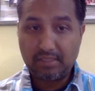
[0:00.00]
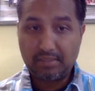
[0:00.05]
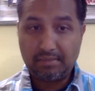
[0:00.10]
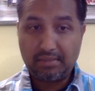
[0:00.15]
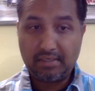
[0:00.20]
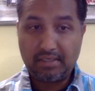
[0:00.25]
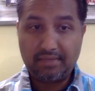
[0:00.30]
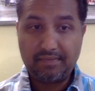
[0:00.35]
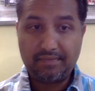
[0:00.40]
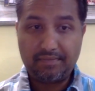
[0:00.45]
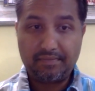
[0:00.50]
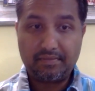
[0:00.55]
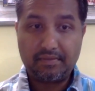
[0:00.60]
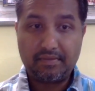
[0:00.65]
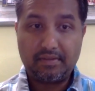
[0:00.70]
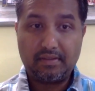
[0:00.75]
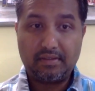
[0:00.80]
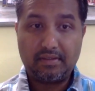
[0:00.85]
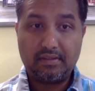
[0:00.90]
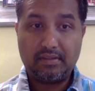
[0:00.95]
Amen.
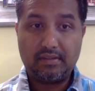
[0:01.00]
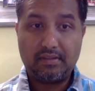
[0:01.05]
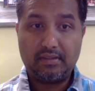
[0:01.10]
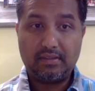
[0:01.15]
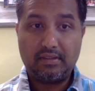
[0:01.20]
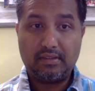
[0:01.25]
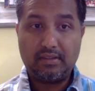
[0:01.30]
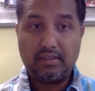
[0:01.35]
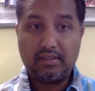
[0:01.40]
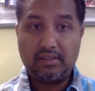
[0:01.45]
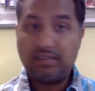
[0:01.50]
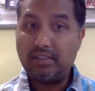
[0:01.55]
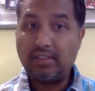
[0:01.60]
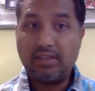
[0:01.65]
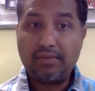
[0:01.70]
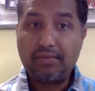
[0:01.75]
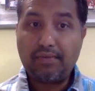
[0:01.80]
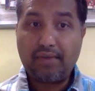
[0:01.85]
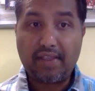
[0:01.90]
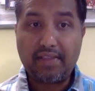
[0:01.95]

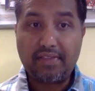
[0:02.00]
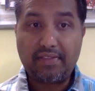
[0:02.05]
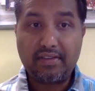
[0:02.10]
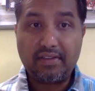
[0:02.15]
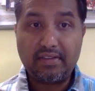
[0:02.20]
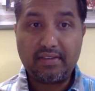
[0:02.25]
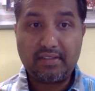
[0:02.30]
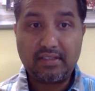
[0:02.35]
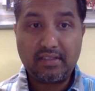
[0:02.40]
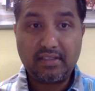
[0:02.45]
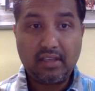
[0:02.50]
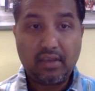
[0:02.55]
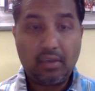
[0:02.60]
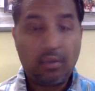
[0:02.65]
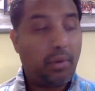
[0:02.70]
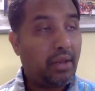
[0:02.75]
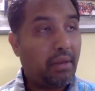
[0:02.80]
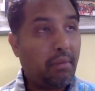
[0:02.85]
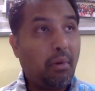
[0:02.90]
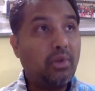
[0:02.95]
Didn't find 30.
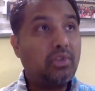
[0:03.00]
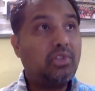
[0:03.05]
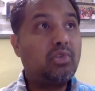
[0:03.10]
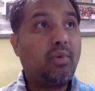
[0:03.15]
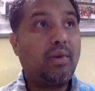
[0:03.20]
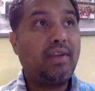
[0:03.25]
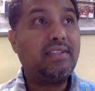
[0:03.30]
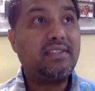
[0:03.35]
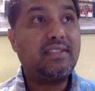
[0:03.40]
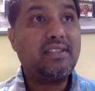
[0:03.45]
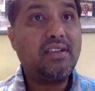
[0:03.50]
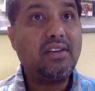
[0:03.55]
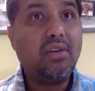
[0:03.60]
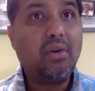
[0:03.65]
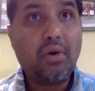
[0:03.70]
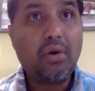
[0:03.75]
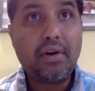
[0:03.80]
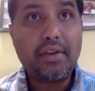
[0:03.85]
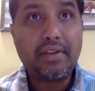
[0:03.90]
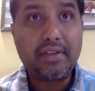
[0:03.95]
What about 20,
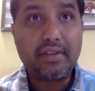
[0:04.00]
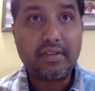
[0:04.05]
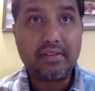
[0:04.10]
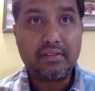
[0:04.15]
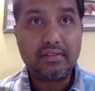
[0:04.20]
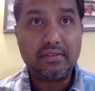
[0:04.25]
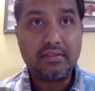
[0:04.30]
Lord?